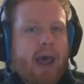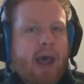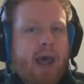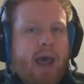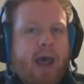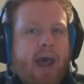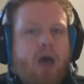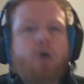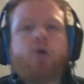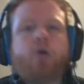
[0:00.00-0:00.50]

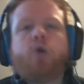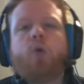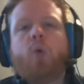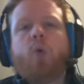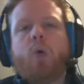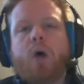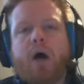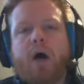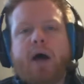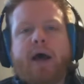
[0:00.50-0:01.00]
how do
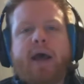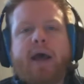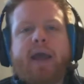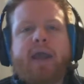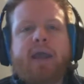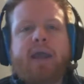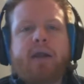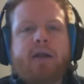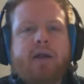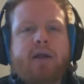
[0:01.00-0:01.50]

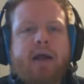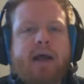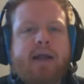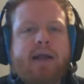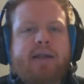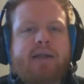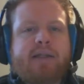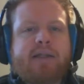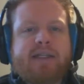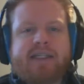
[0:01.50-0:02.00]
I
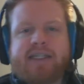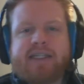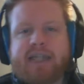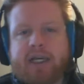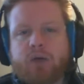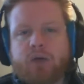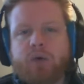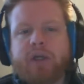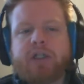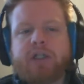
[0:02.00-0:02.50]

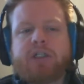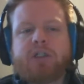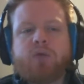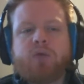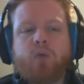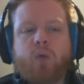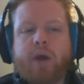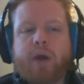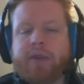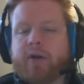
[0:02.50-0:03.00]
distinguish
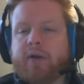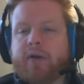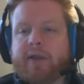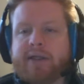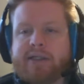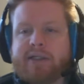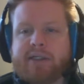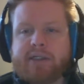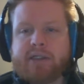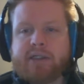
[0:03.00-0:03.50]
whether
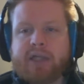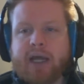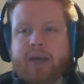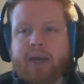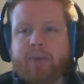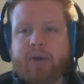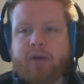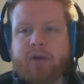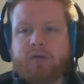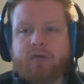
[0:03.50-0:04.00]
this is
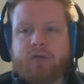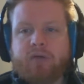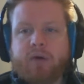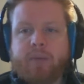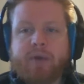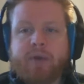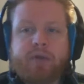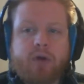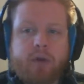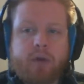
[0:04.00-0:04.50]
coming from
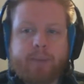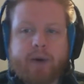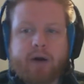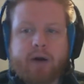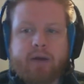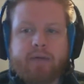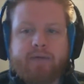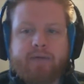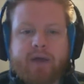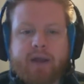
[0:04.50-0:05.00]
a
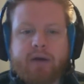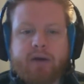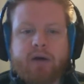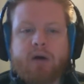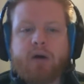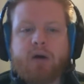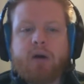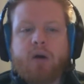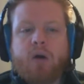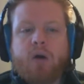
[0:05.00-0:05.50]
third-party
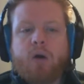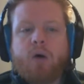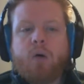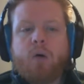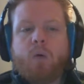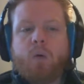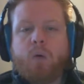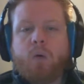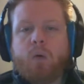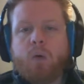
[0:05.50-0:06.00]
vendor
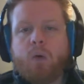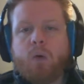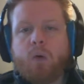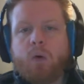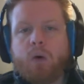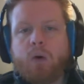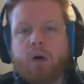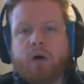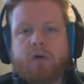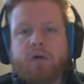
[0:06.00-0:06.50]

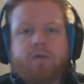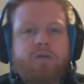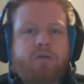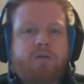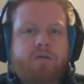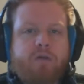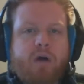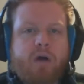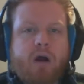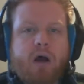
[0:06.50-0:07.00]
or
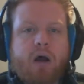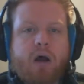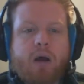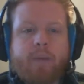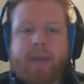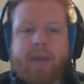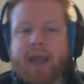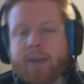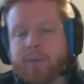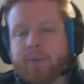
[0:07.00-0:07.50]
from
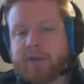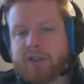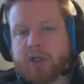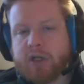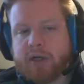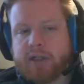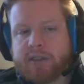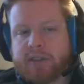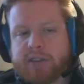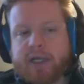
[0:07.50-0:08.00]
Amazon
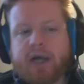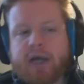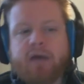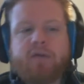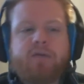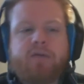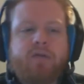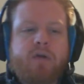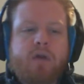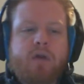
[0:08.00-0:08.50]
itself?
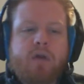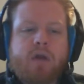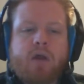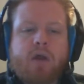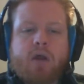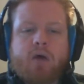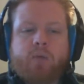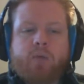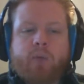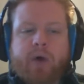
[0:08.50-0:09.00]

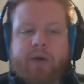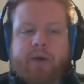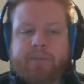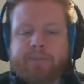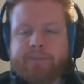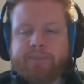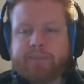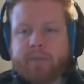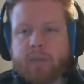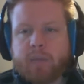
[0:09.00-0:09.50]
Well,
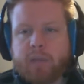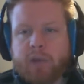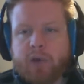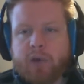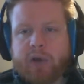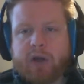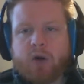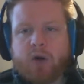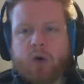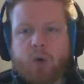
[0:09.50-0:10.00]
you
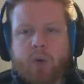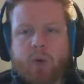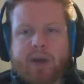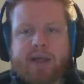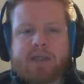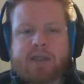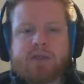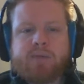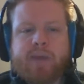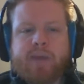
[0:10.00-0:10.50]
can
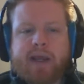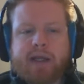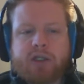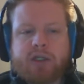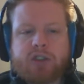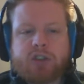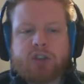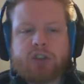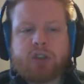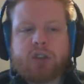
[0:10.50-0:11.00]
always make
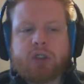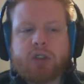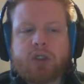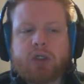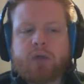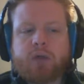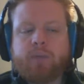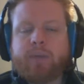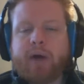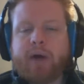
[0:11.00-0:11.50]

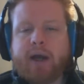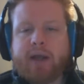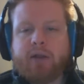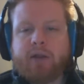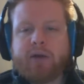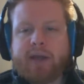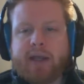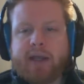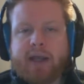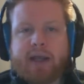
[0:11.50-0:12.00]
sure by
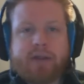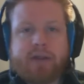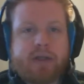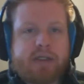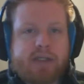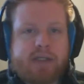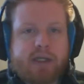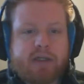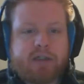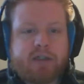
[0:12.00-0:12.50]
looking at the
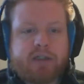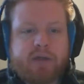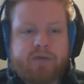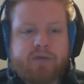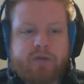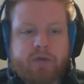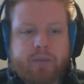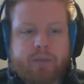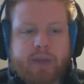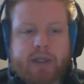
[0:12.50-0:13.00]
seller's
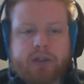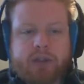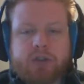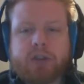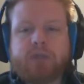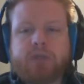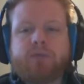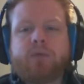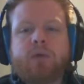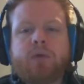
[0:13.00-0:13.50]

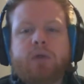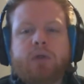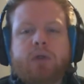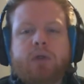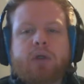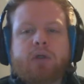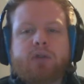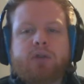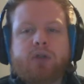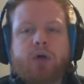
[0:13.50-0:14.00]
information.
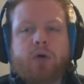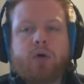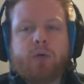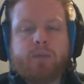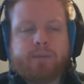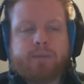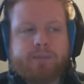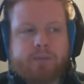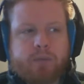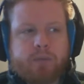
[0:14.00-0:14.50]
So
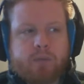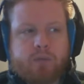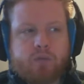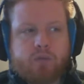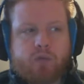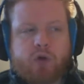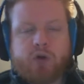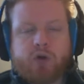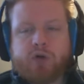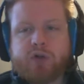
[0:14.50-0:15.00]

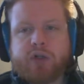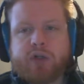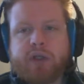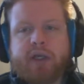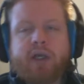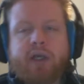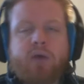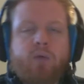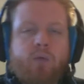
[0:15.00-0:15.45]
usually